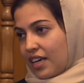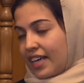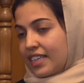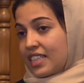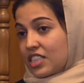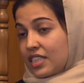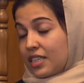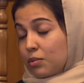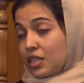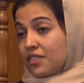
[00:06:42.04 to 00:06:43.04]
and
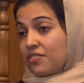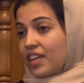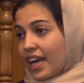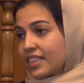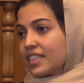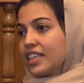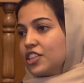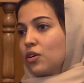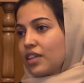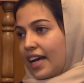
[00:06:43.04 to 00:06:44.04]
it will reflect in
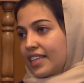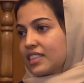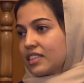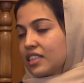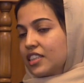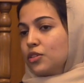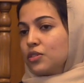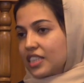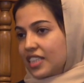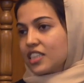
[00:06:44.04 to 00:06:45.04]
your character, in your
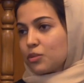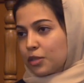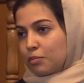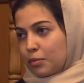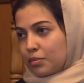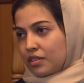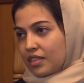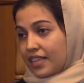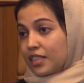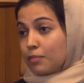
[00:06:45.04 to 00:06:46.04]
dealings with people,
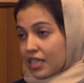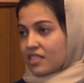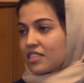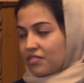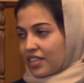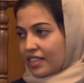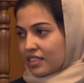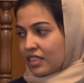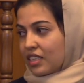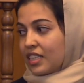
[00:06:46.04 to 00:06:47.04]
and it must
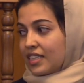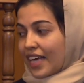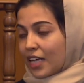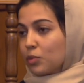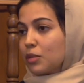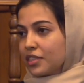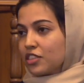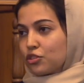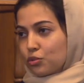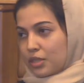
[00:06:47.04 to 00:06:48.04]
reflect. That will be the true